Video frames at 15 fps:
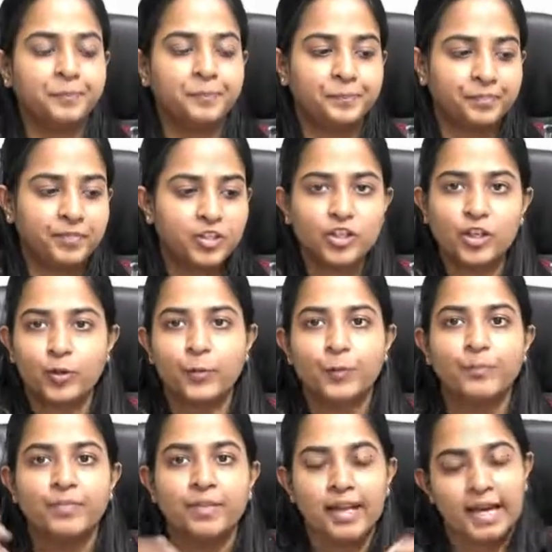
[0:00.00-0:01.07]
Chalo,
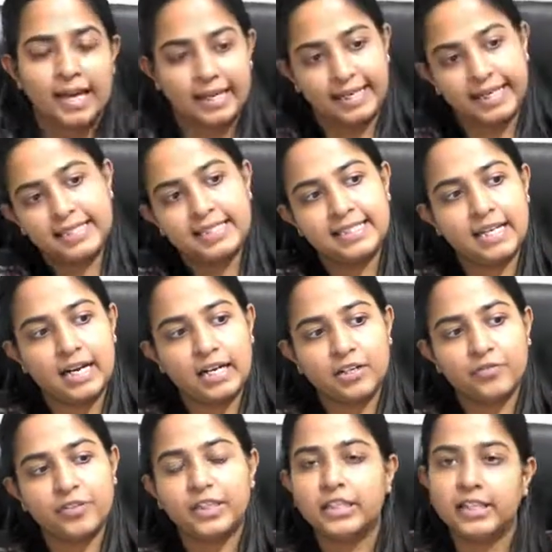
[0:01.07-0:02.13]
let's start with
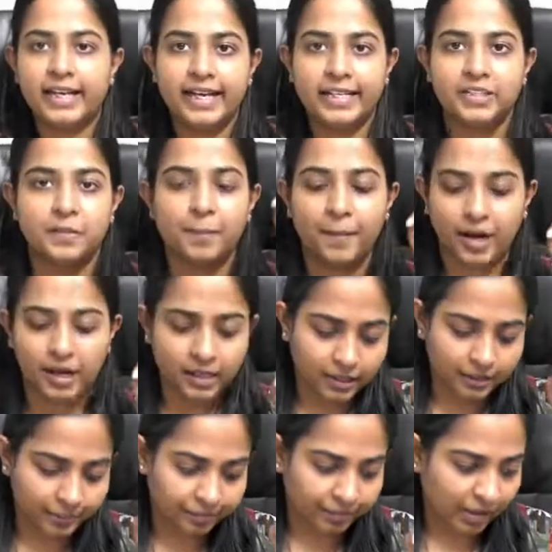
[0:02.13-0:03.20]
the next part,
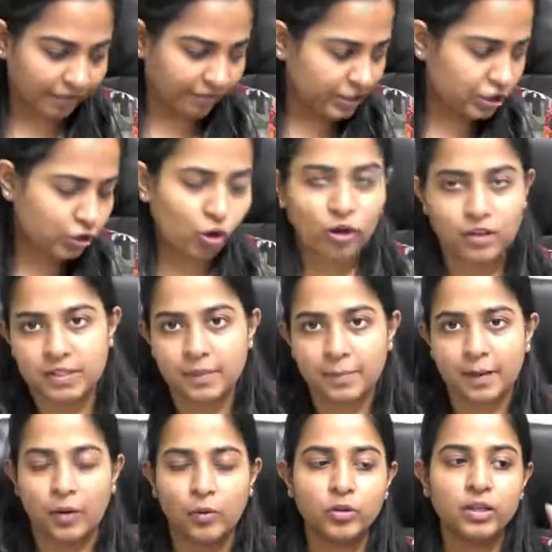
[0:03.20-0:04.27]
which talks
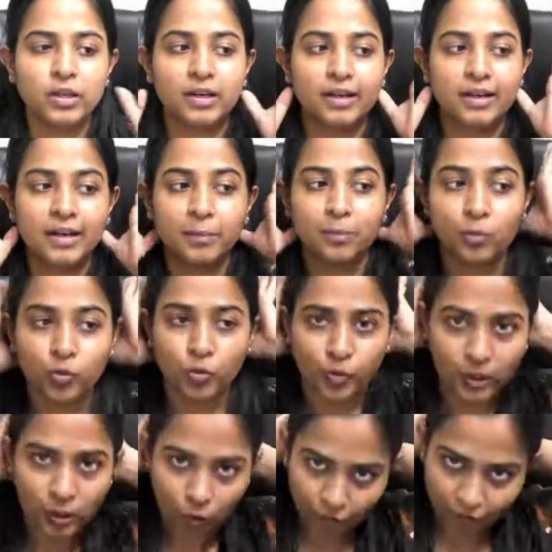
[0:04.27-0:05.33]
about removal
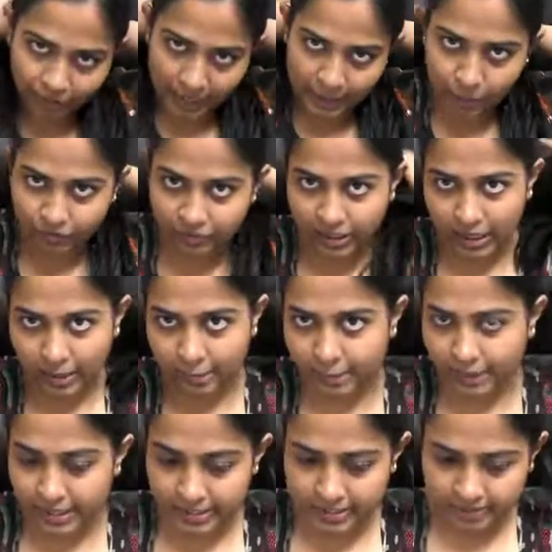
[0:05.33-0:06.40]
of name of the companies.